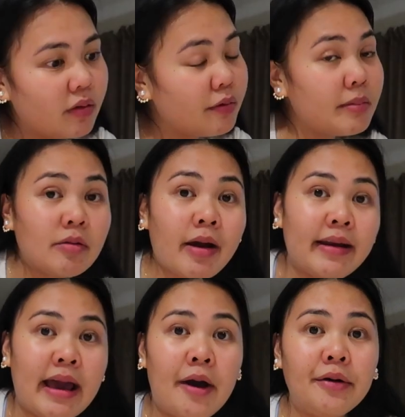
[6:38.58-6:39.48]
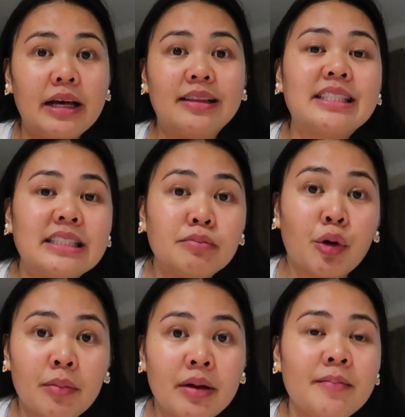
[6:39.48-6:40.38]
For me right now, at this
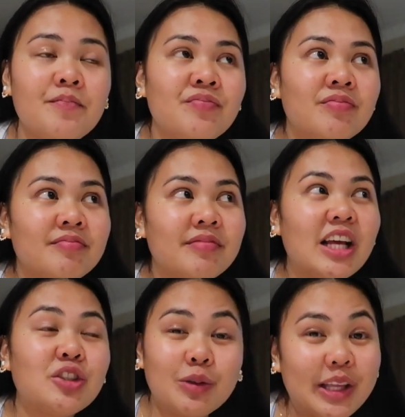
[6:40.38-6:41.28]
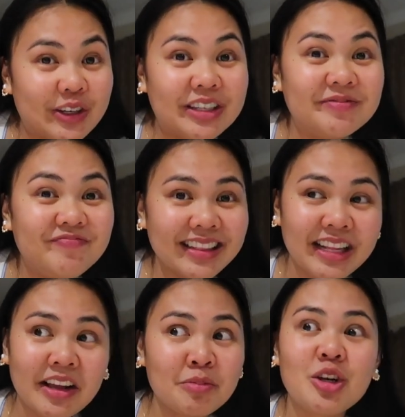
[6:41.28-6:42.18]
moment, it's really good.
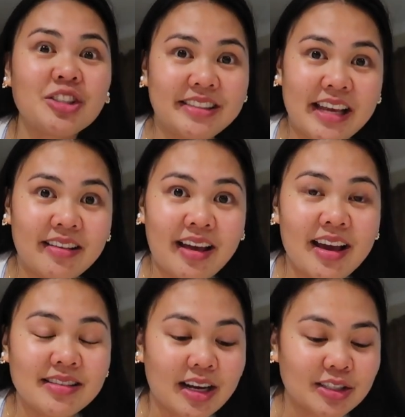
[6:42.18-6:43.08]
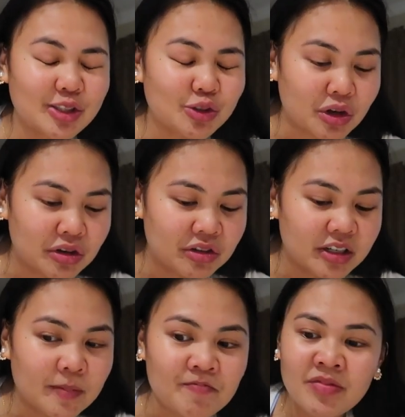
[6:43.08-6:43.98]
Like, I'm not just saying that, it's actually so
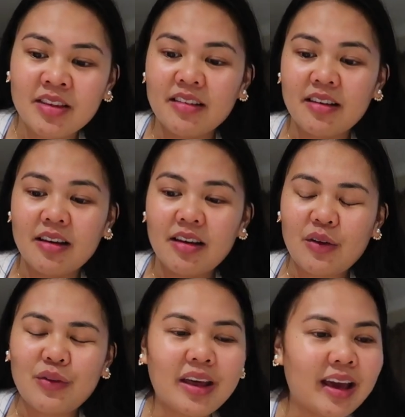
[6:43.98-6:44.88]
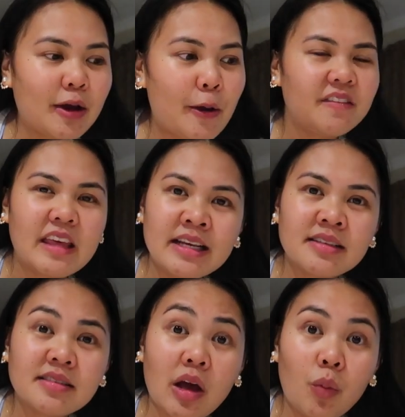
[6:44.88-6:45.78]
good. I feel like
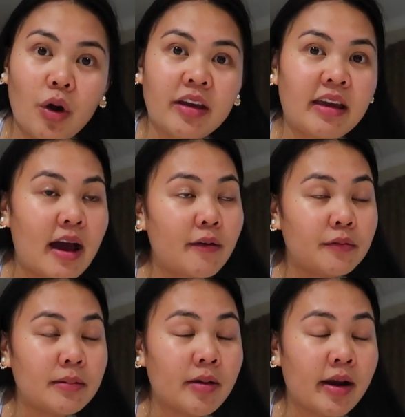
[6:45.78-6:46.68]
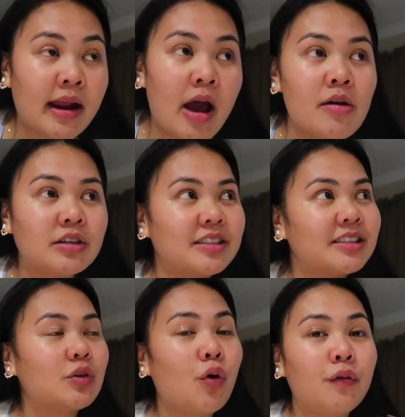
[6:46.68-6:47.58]
things are working out for me right now,
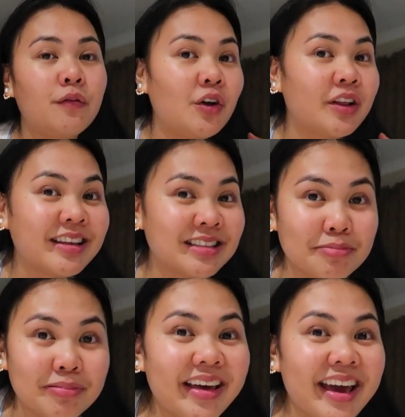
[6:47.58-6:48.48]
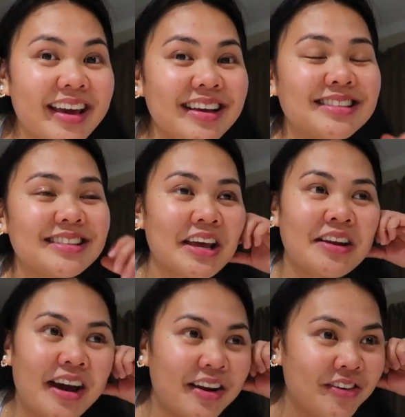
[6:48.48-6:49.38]
just all falling into place.
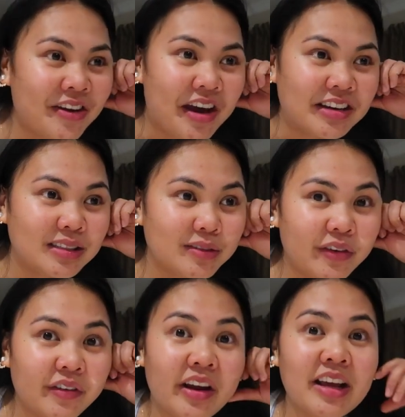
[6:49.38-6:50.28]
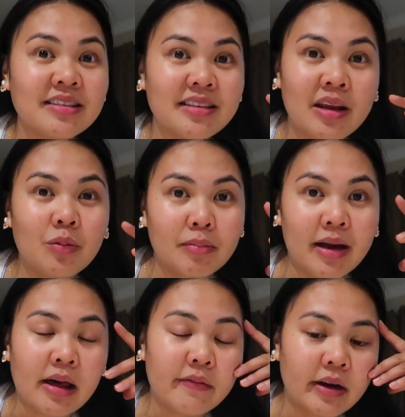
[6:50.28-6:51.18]
And I don't know, I just feel very content with
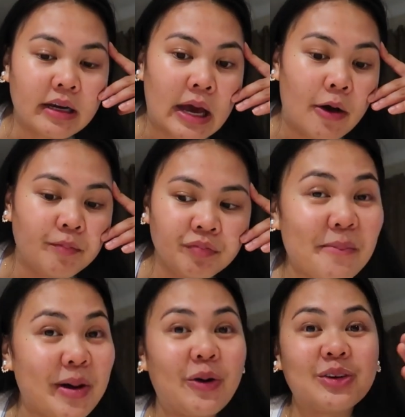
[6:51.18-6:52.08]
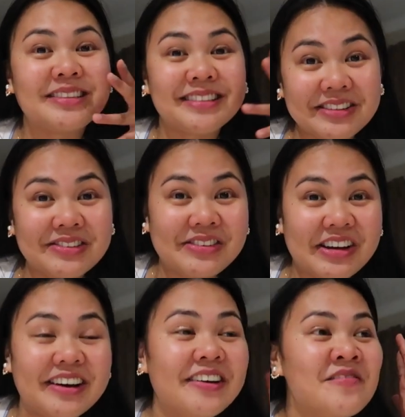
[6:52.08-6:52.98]
my life right now. My older
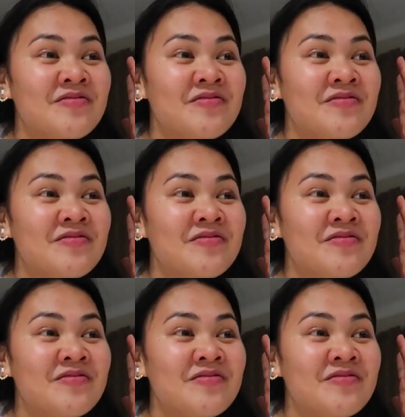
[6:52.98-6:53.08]
sister